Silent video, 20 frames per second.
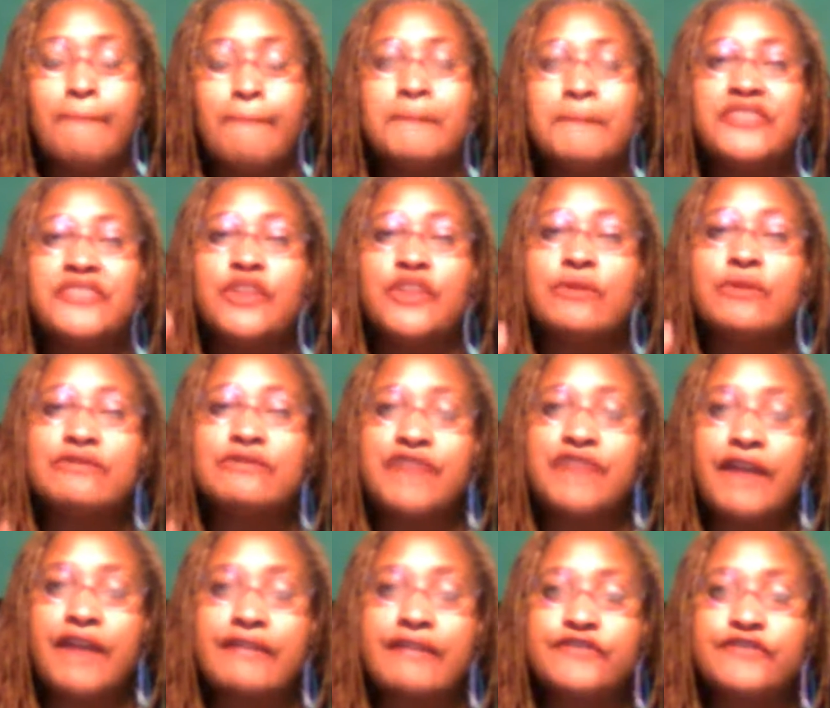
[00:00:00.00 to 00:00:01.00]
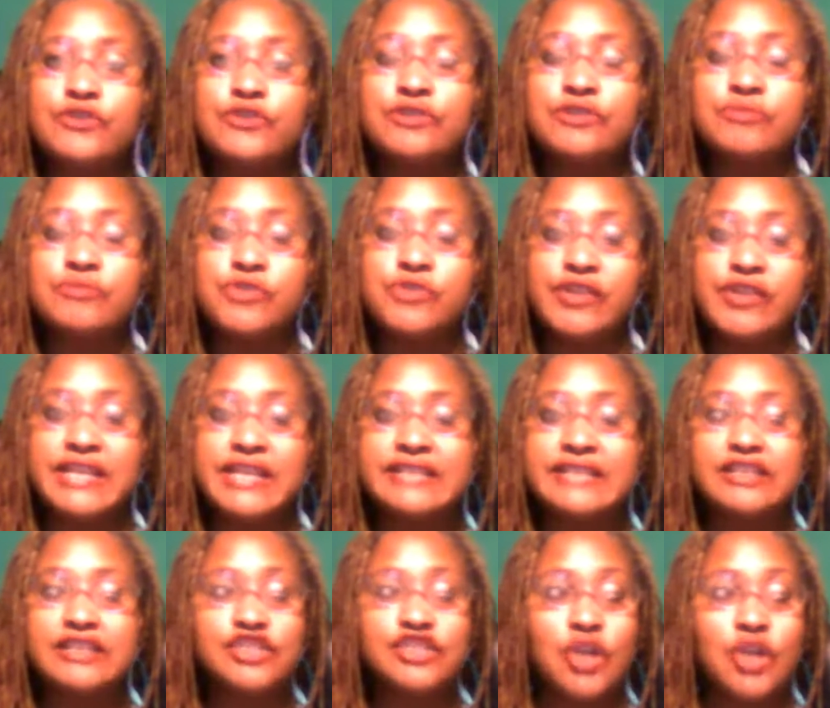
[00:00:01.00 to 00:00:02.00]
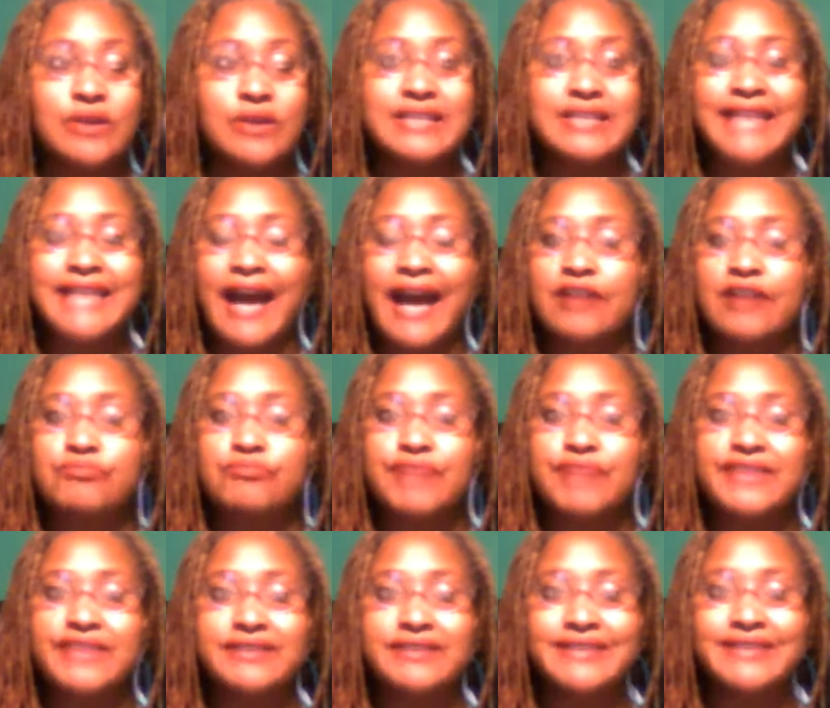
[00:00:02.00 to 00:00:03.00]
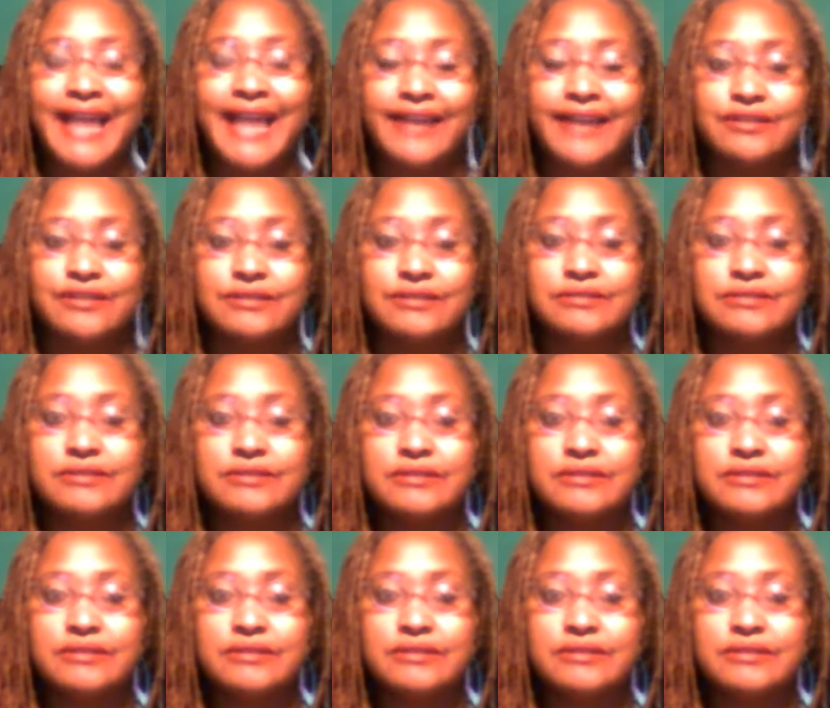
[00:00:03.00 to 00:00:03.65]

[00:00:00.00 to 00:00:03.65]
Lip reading: But there were very few communities that told us how to break the cycle.